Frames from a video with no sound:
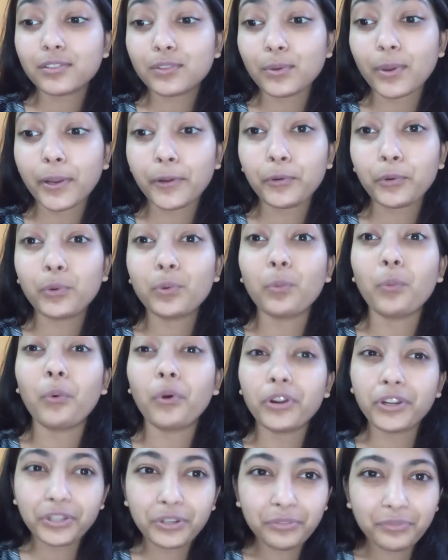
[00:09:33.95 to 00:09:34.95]
so I don't
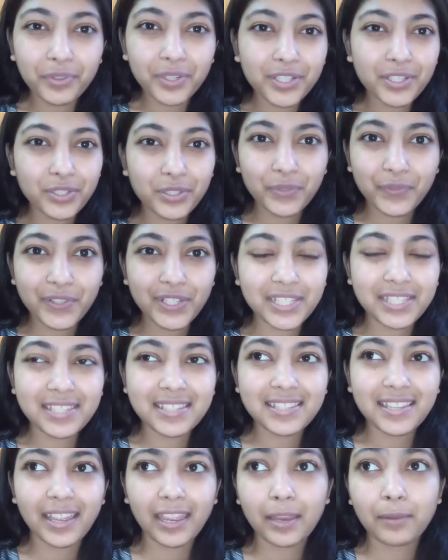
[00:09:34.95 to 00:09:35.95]
want to finish the 1st
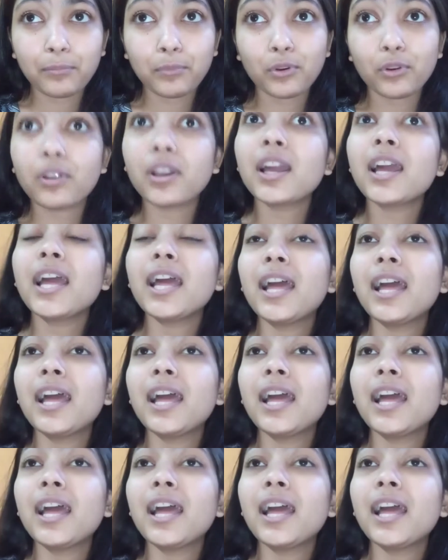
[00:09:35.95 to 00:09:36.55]
and 2nd book.